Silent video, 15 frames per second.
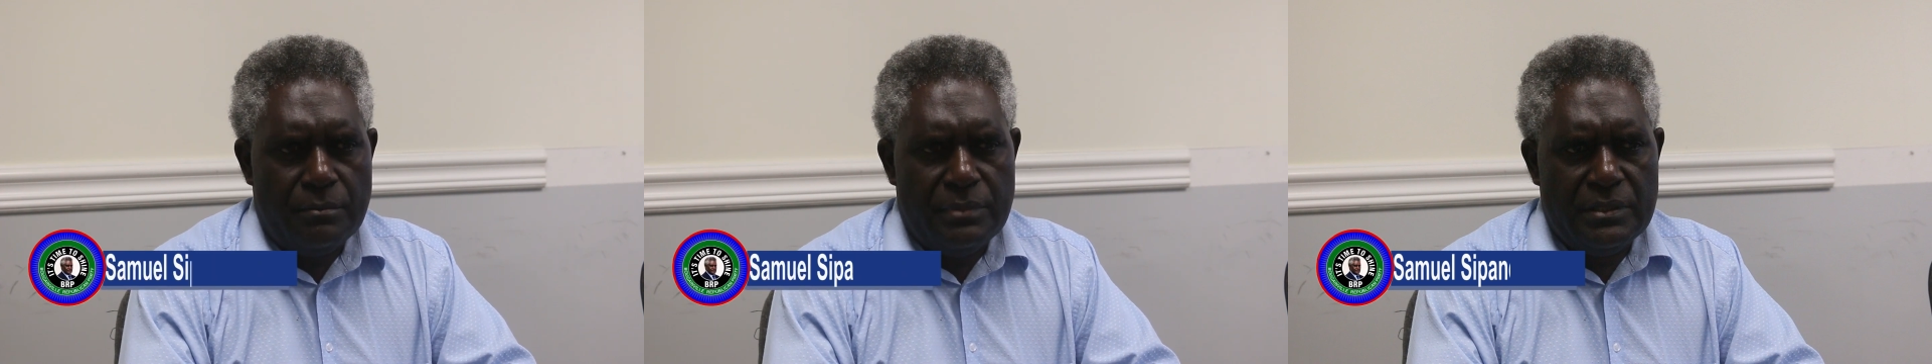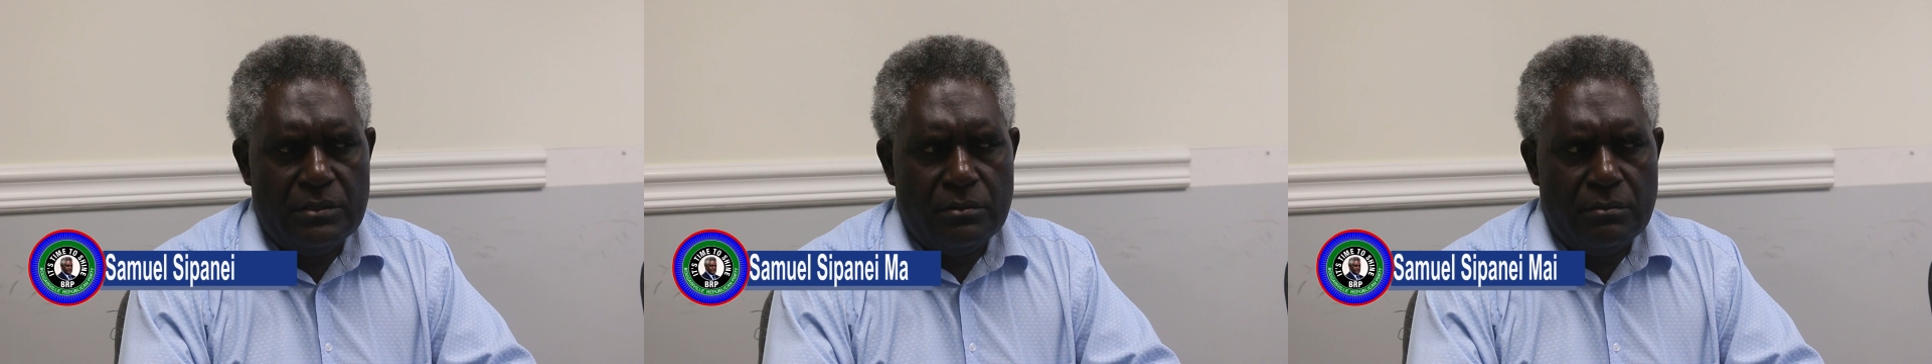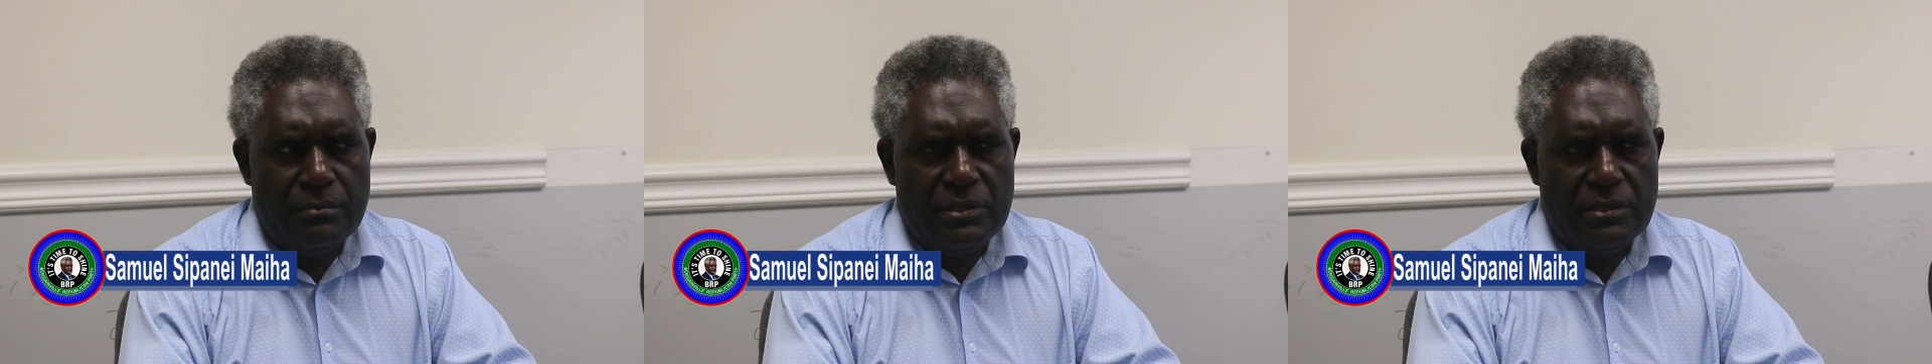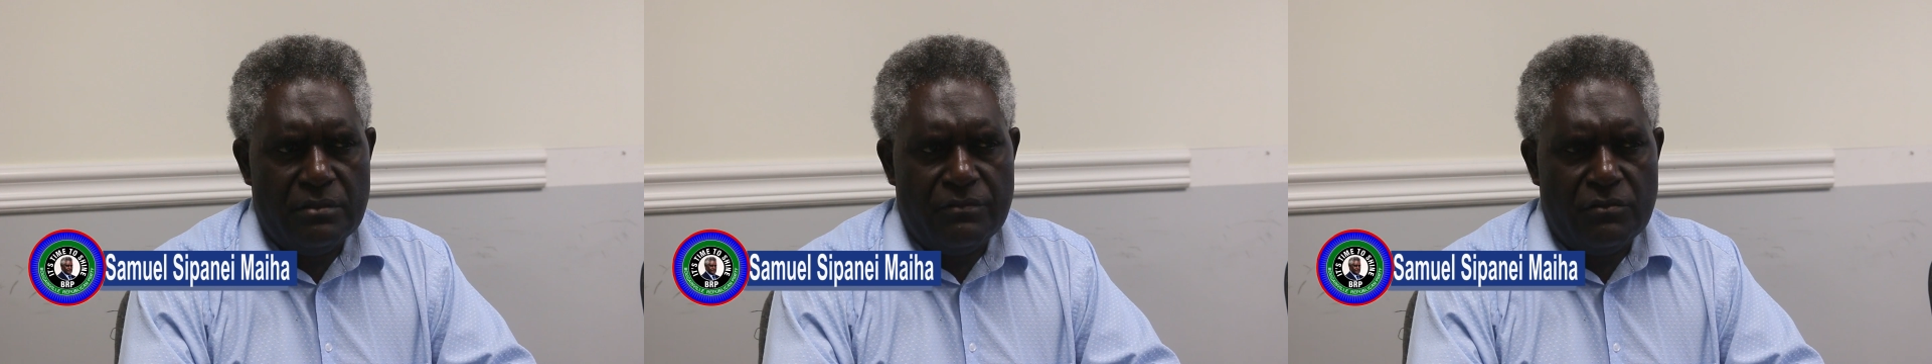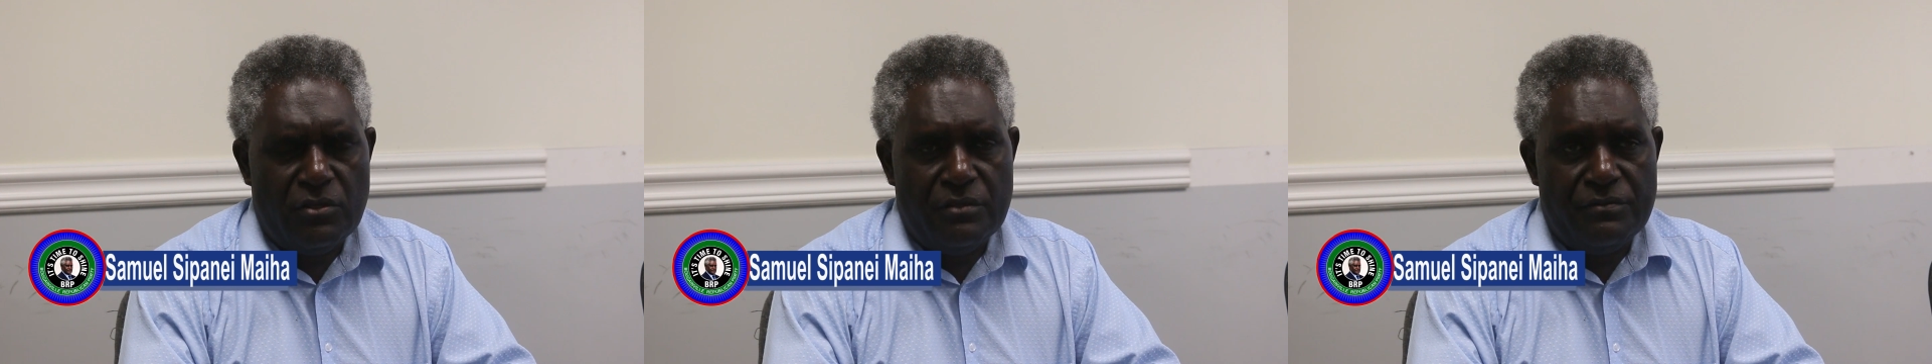bit, bit
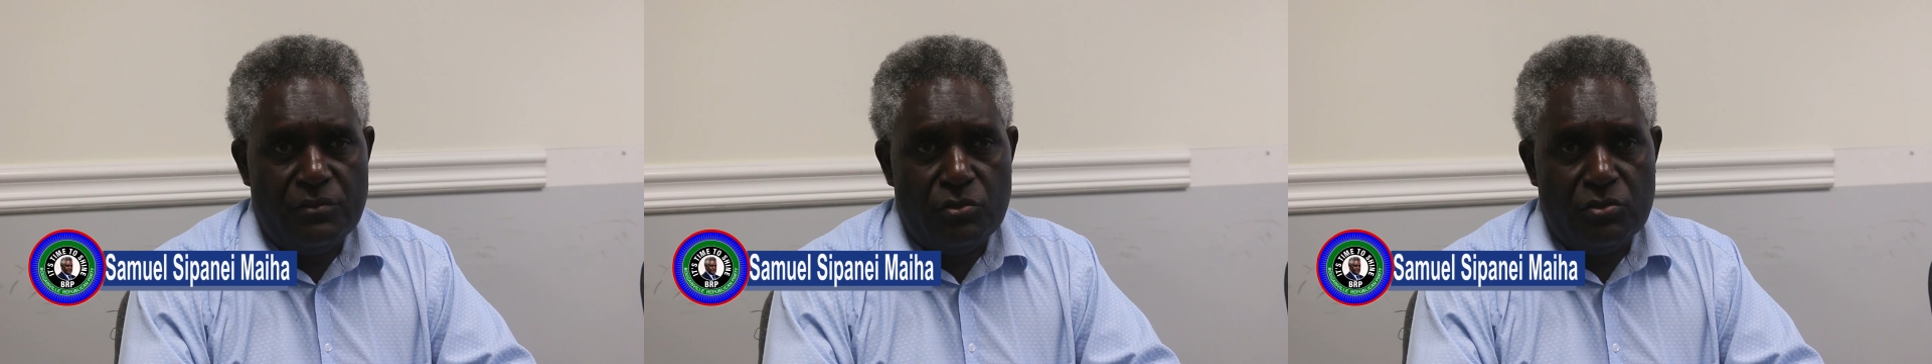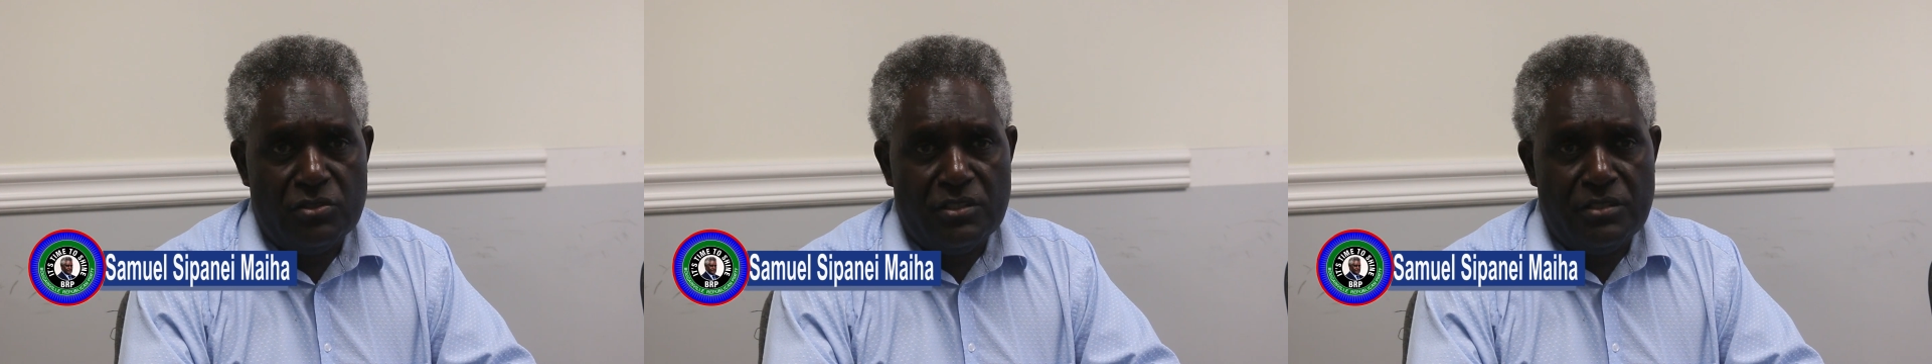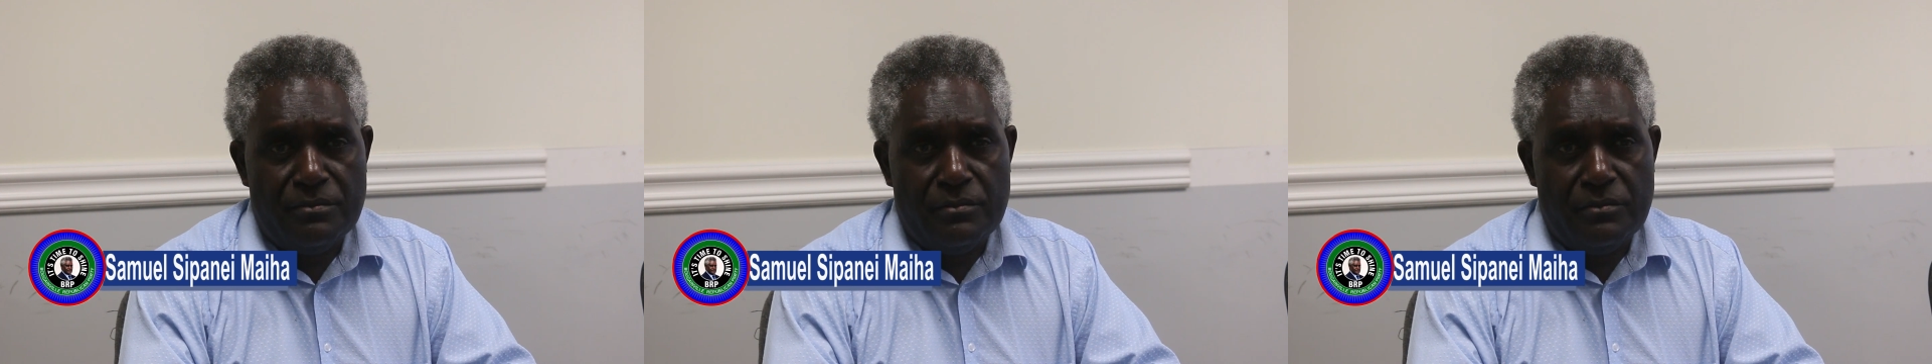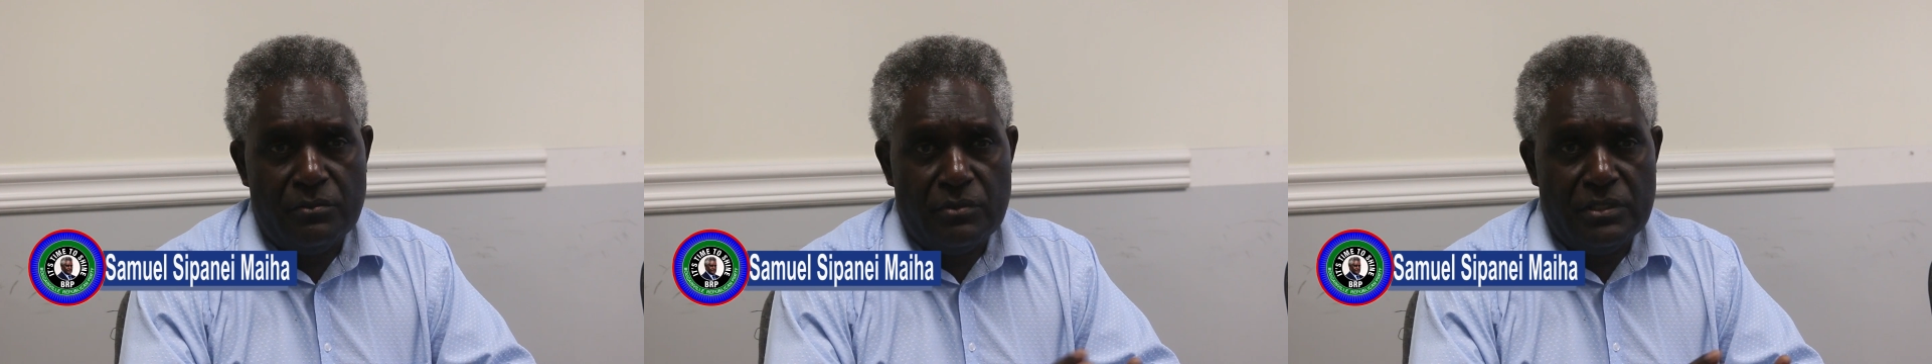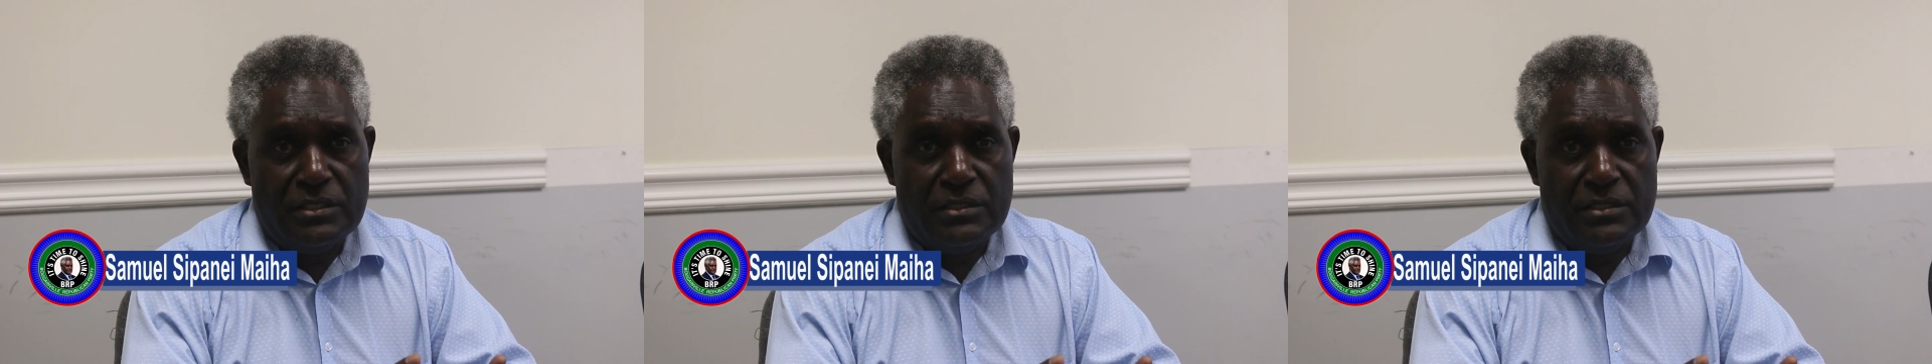of confusion
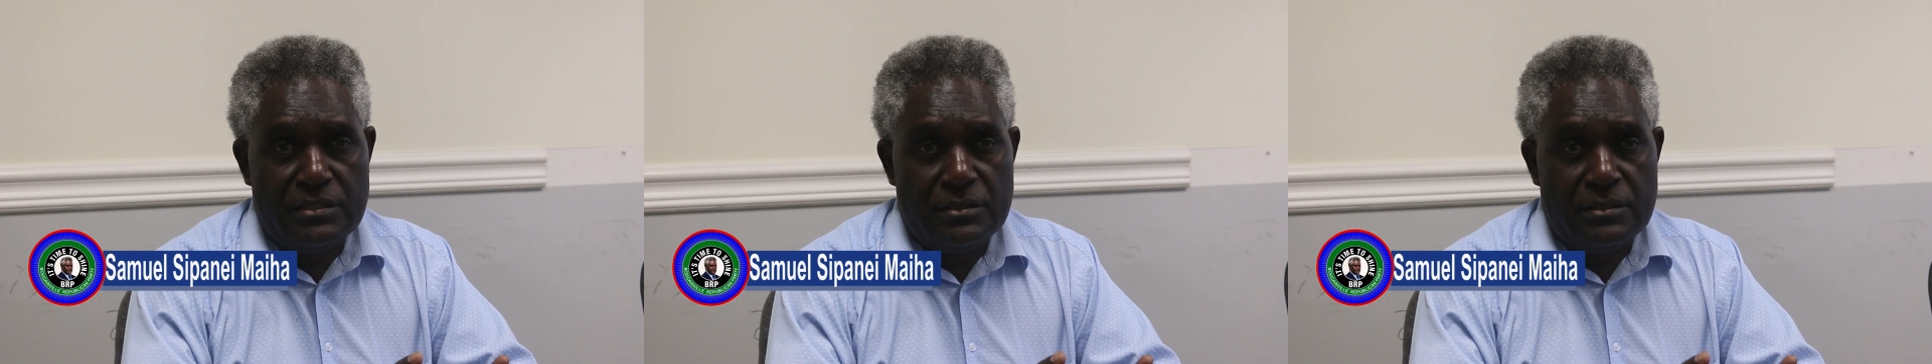with